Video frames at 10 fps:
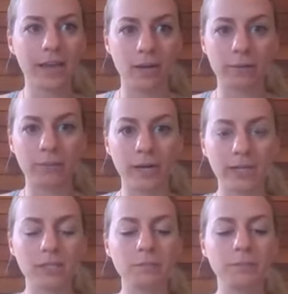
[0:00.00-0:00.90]
and our
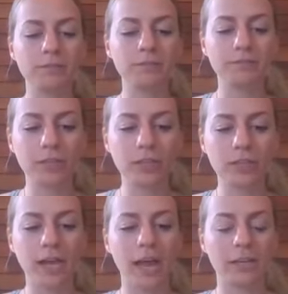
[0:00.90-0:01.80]
brain's
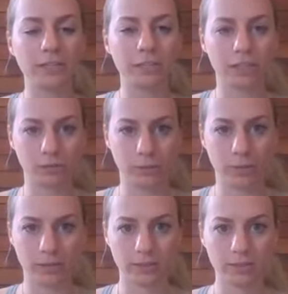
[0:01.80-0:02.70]
preferred energy
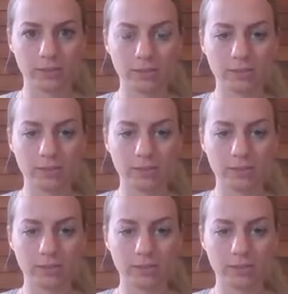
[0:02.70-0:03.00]
source.